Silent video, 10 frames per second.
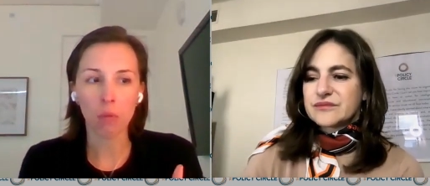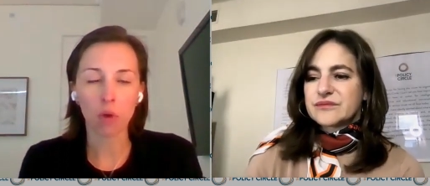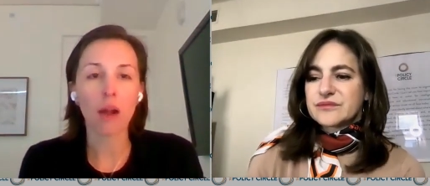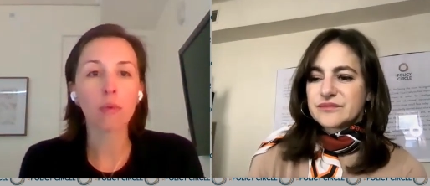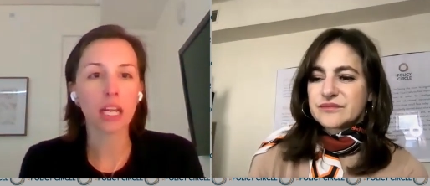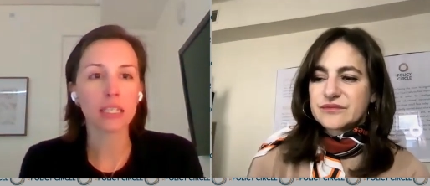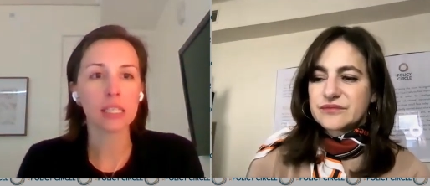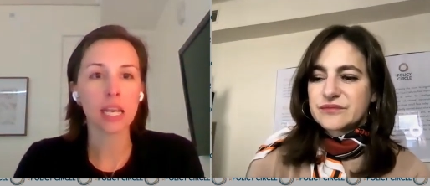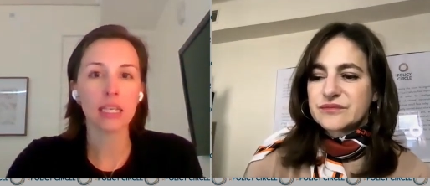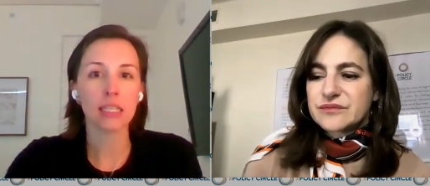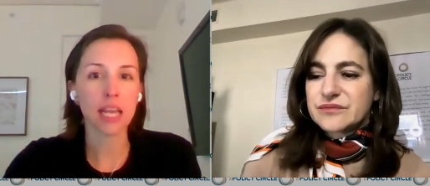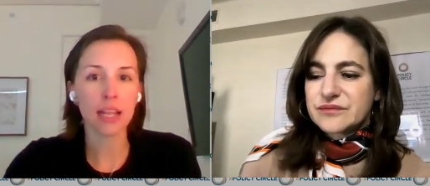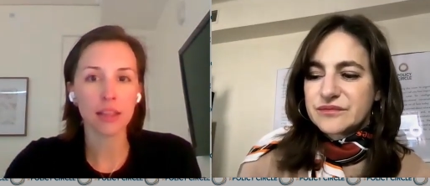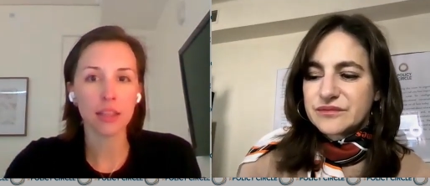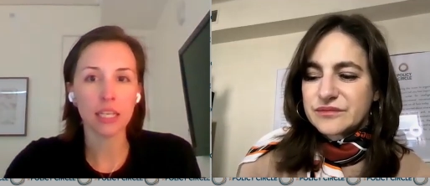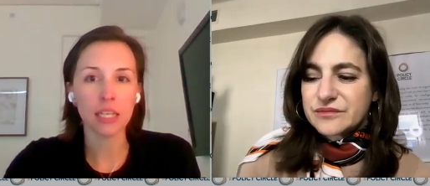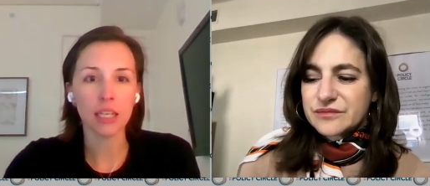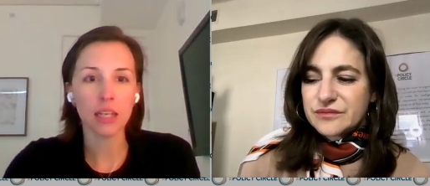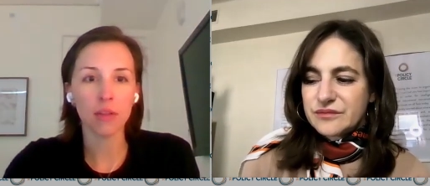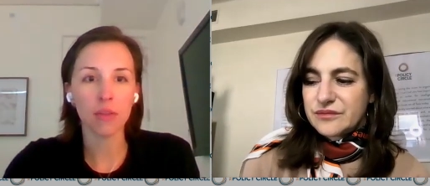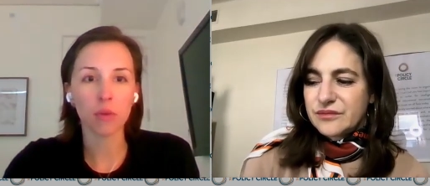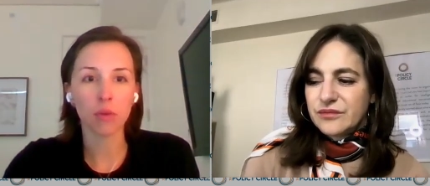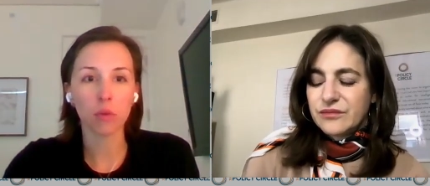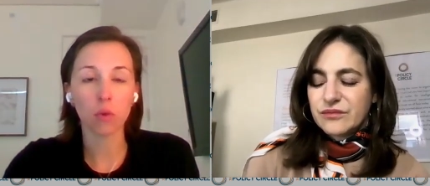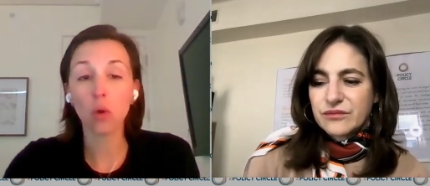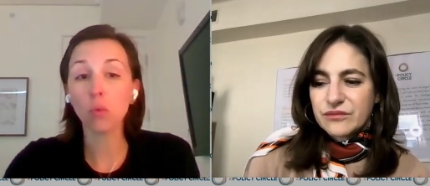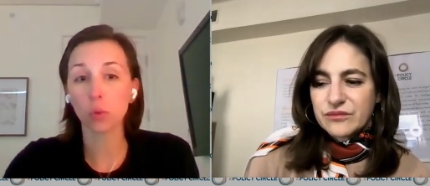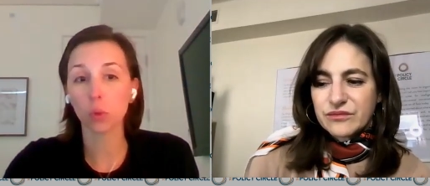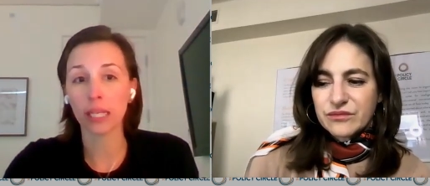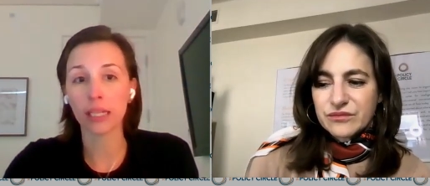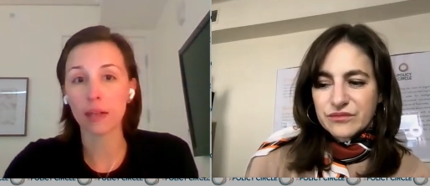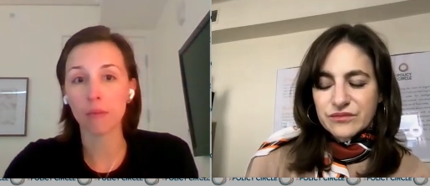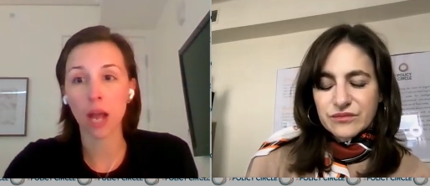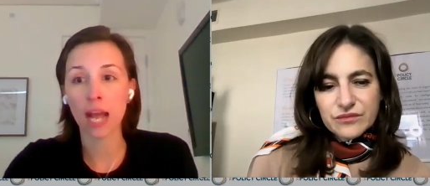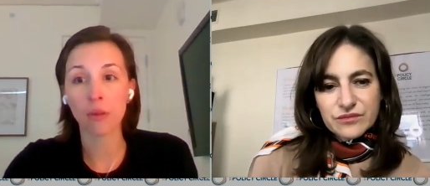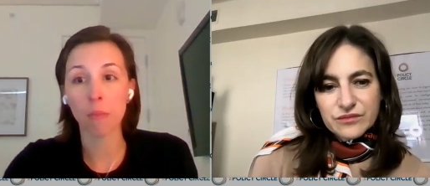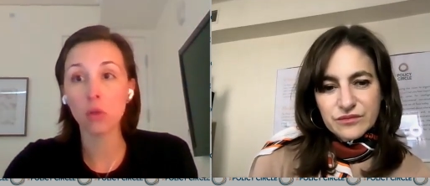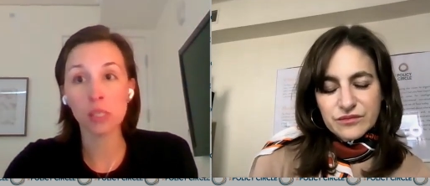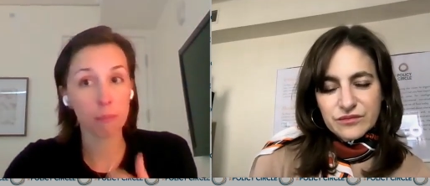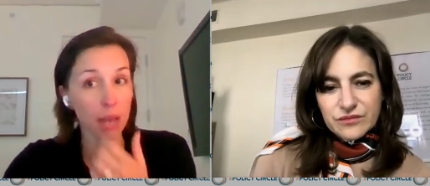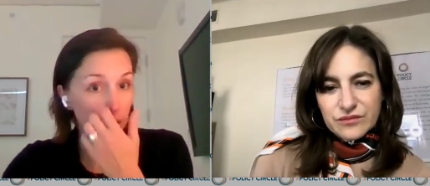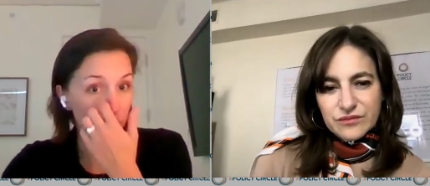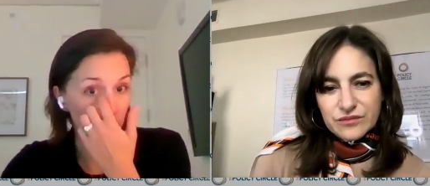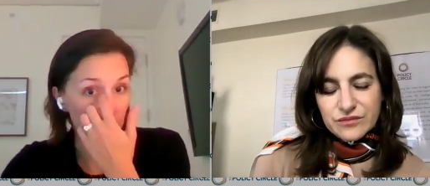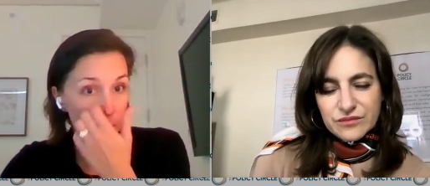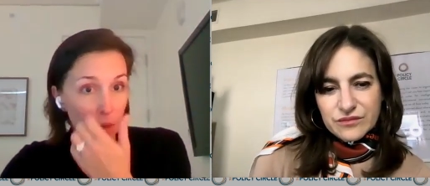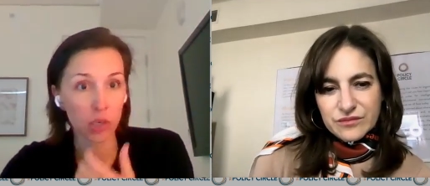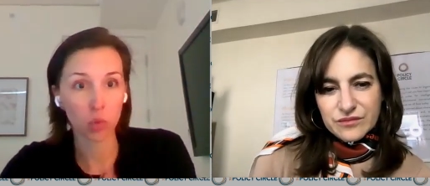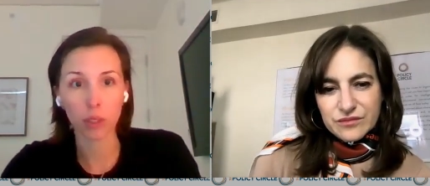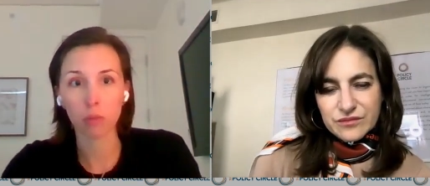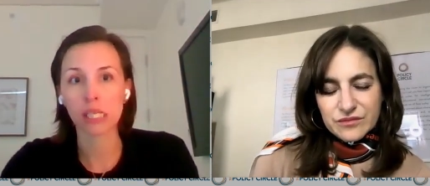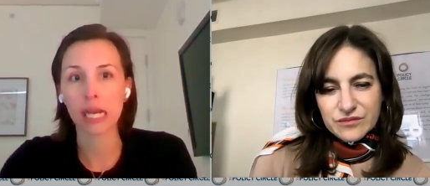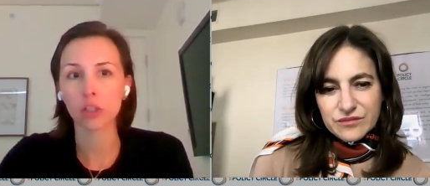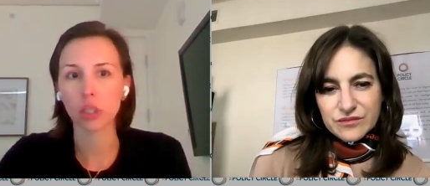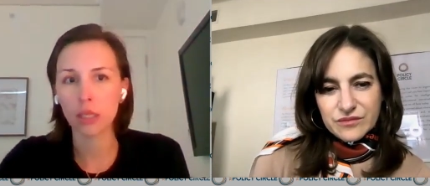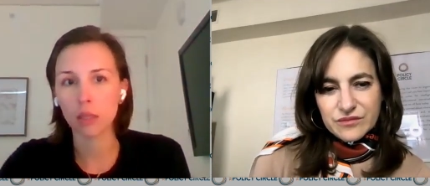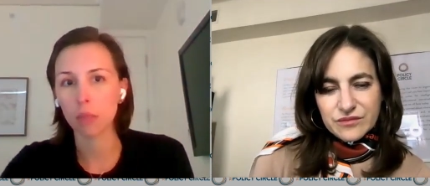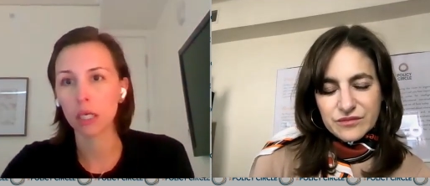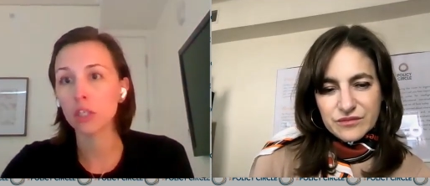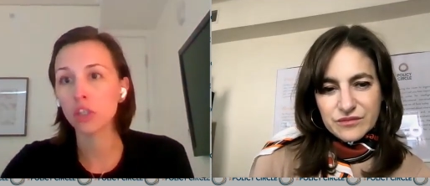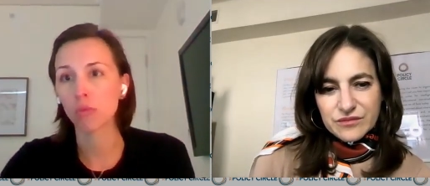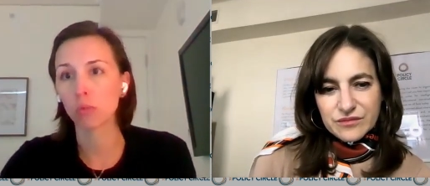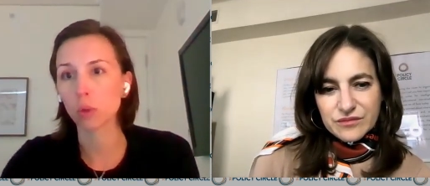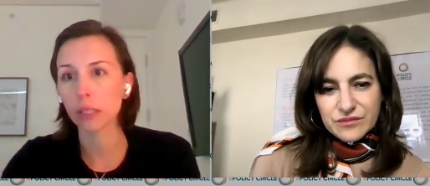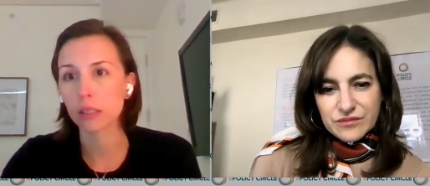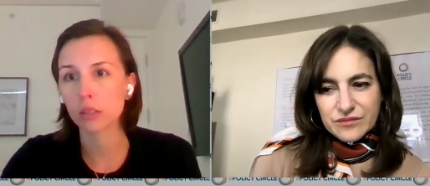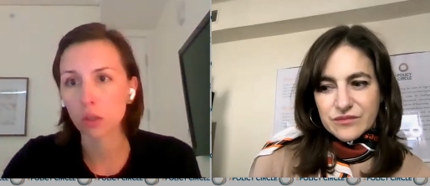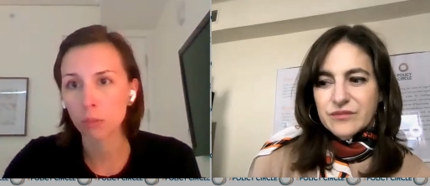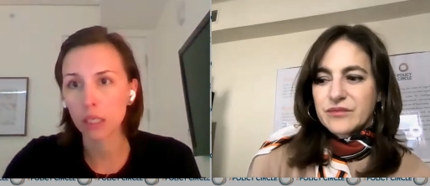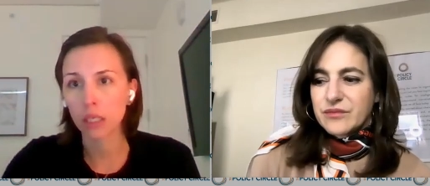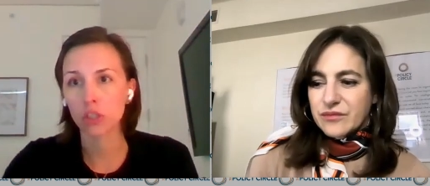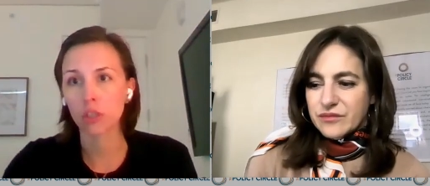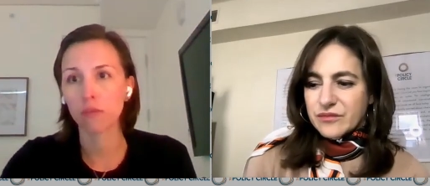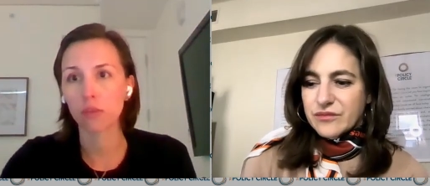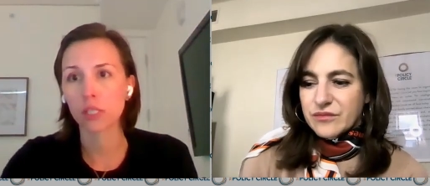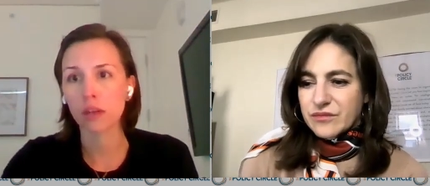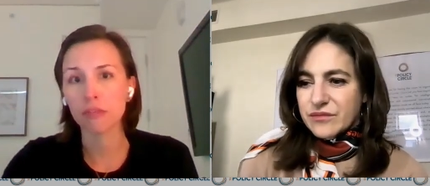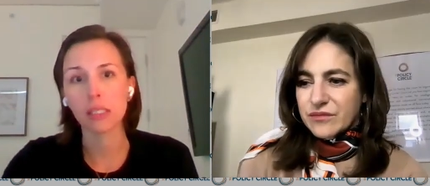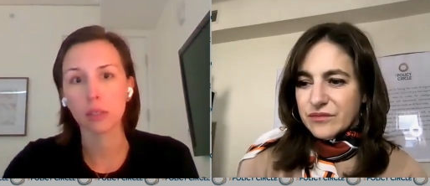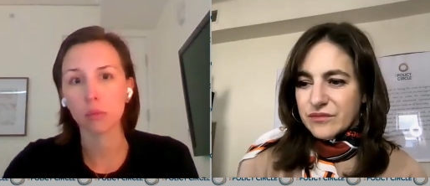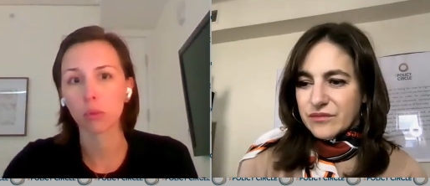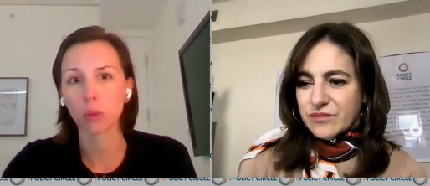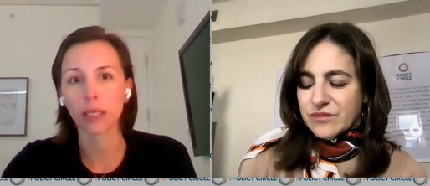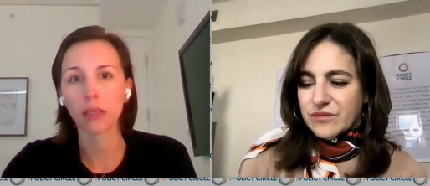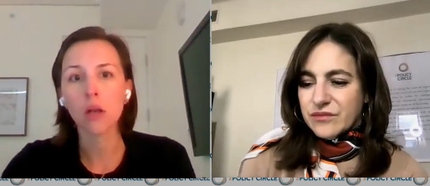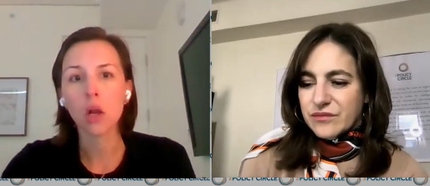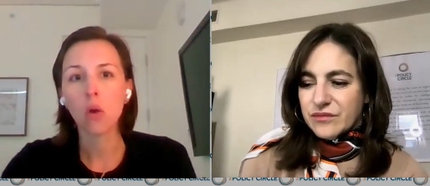Speaker 1: what i would like to say is that the the court ruling that had the most impact for me in my career was actually the McCutcheon ruling. So the McCutcheon versus FEC ruling,